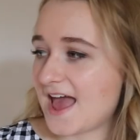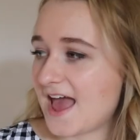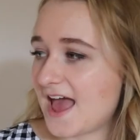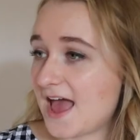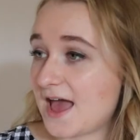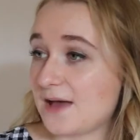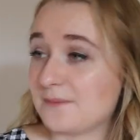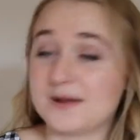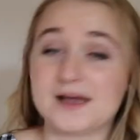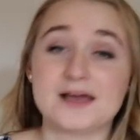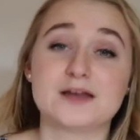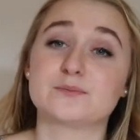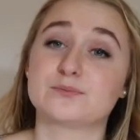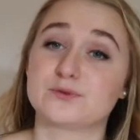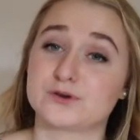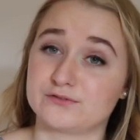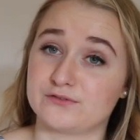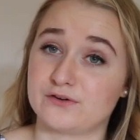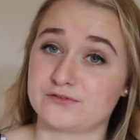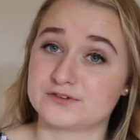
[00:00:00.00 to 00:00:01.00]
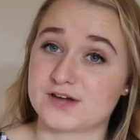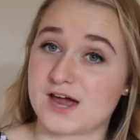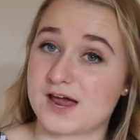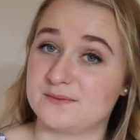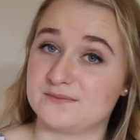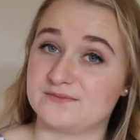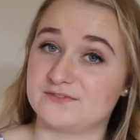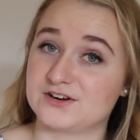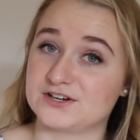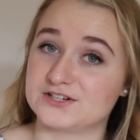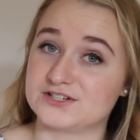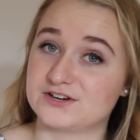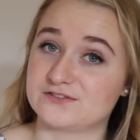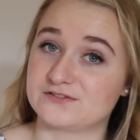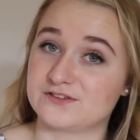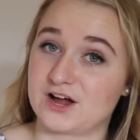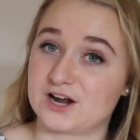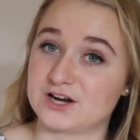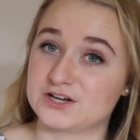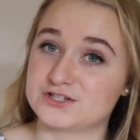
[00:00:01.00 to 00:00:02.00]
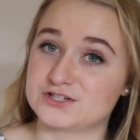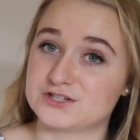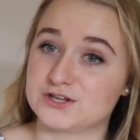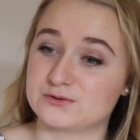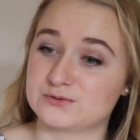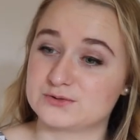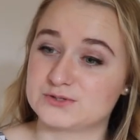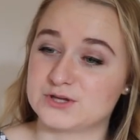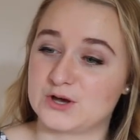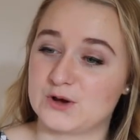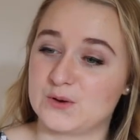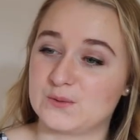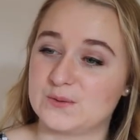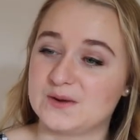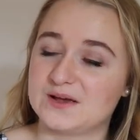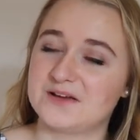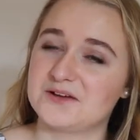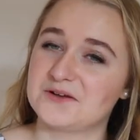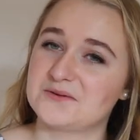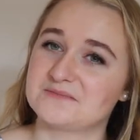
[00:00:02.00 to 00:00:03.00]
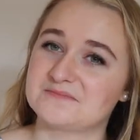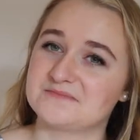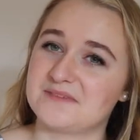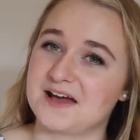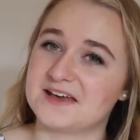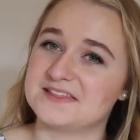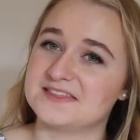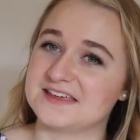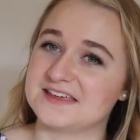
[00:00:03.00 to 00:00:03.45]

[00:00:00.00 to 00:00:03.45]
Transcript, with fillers: Um, I had a pretty rough time first year of college though, so I